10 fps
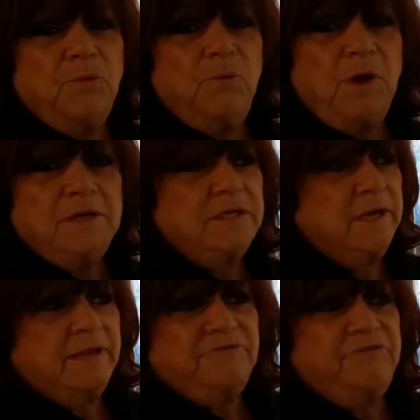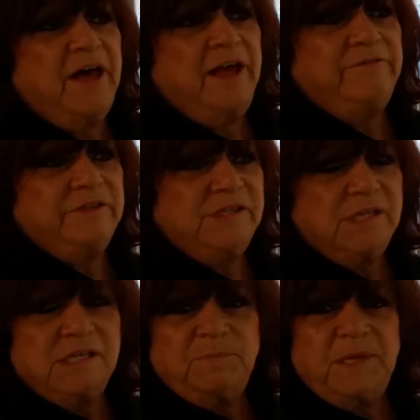wanted like 5 and
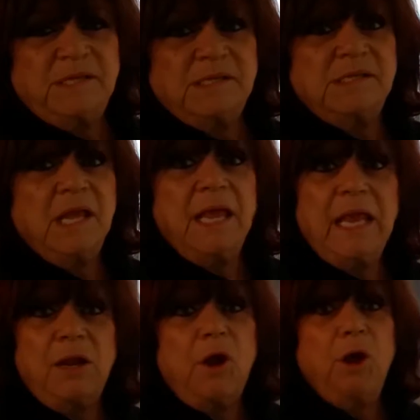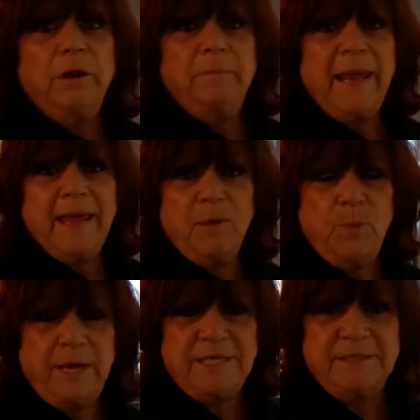6 pieces all in black and
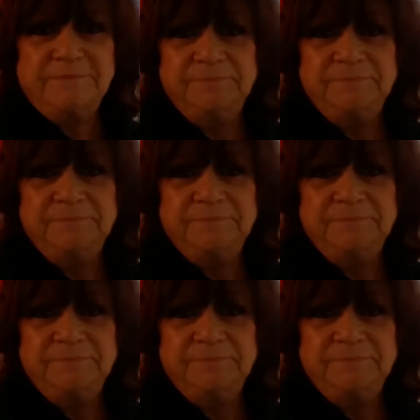white.